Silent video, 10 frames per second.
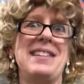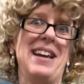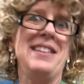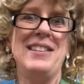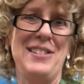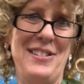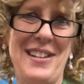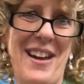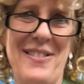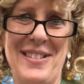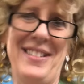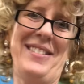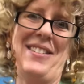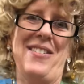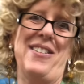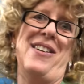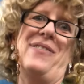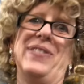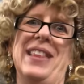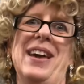tell you this joke to start
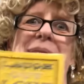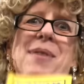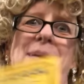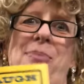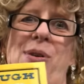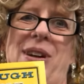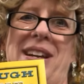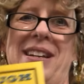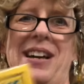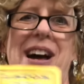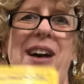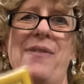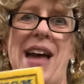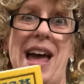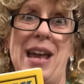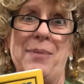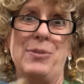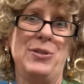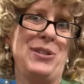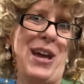off with out of my book of
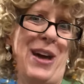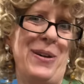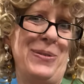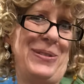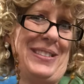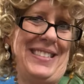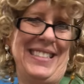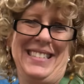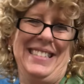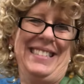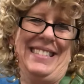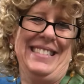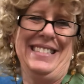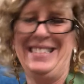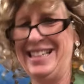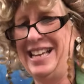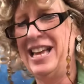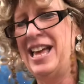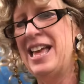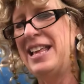animal jokes.
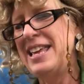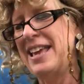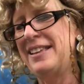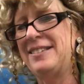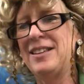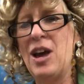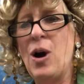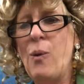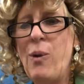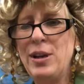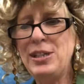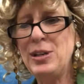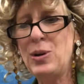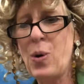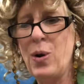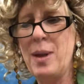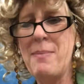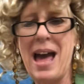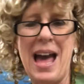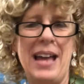Yes, what do you call a
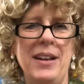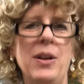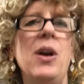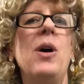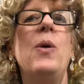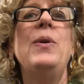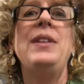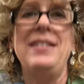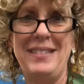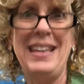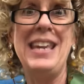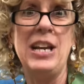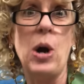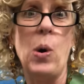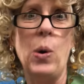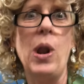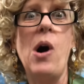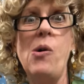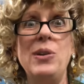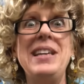man with a seagull
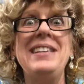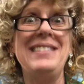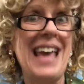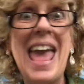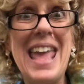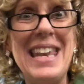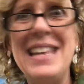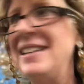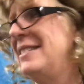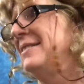on his head?